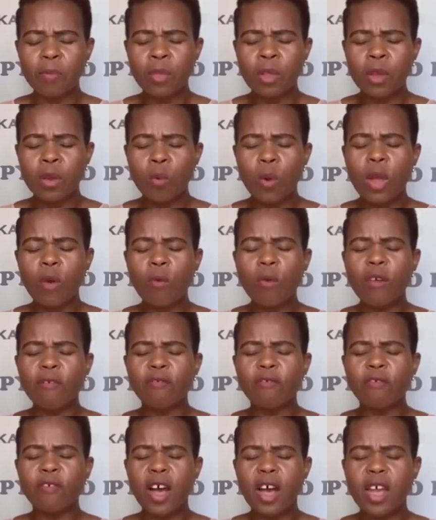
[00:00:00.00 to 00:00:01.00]
where we
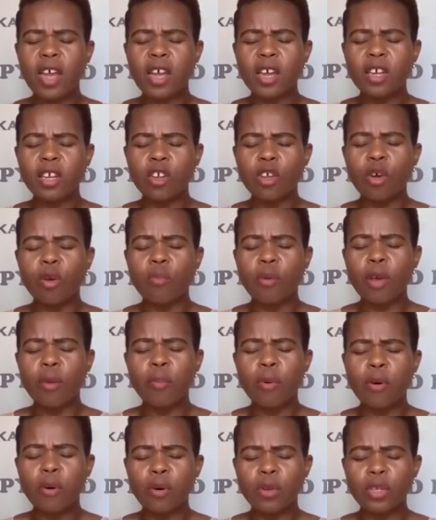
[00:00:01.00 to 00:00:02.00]
find your
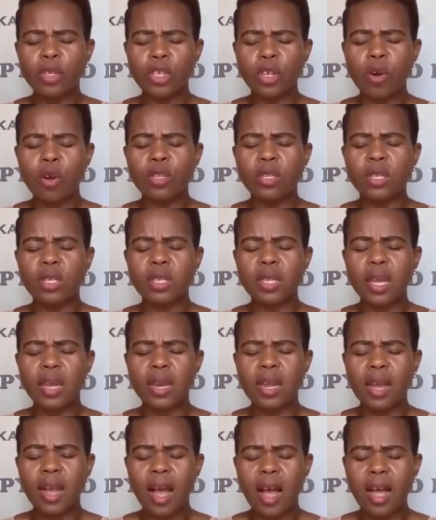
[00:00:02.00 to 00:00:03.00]
purpose concerning